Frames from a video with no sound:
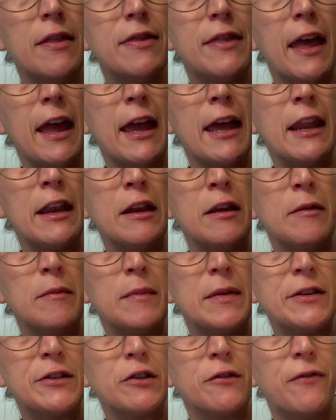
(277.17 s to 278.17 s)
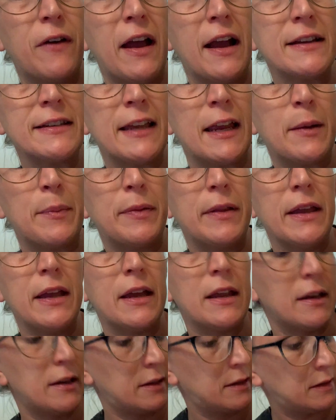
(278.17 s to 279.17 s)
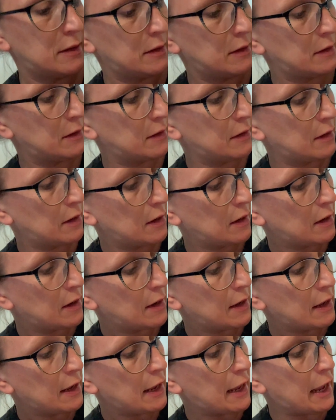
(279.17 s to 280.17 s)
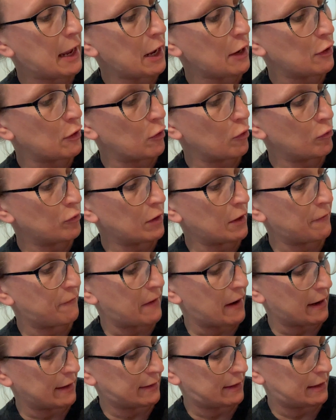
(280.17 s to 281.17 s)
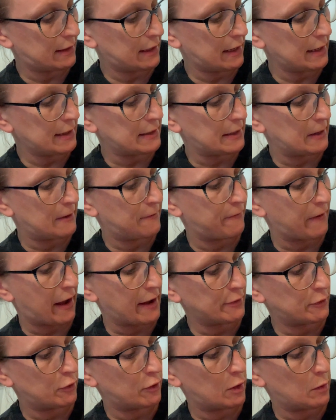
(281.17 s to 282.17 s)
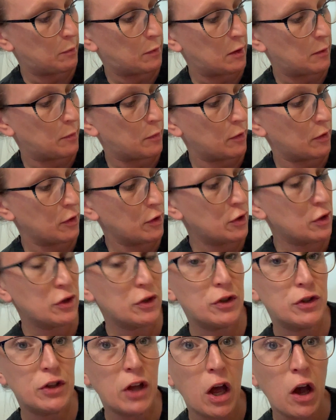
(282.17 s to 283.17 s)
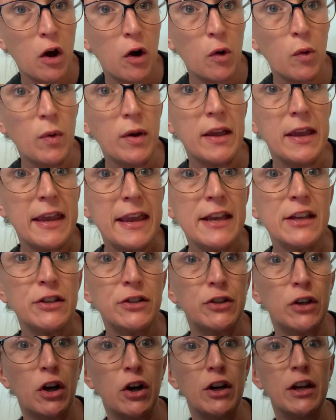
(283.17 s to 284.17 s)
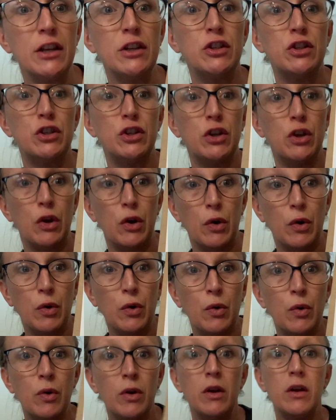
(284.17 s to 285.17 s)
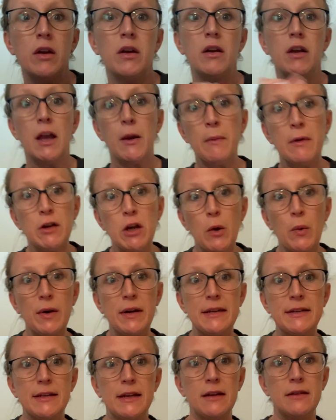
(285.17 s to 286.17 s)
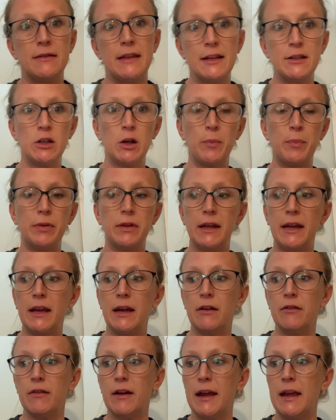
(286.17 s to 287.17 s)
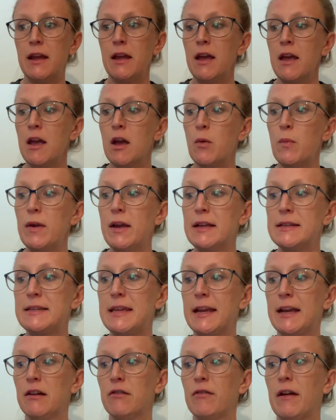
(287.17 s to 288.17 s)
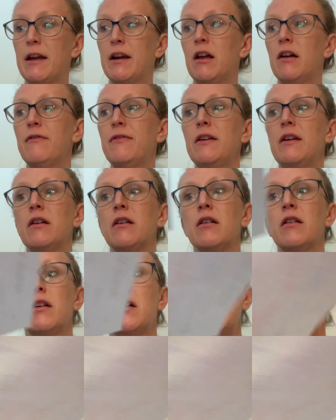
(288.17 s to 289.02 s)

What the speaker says: Then Mr. Fox had a plan. He knew that foxes can dig faster than people. So he started to, we know what he did. That's our plan, right? We could take it right off here.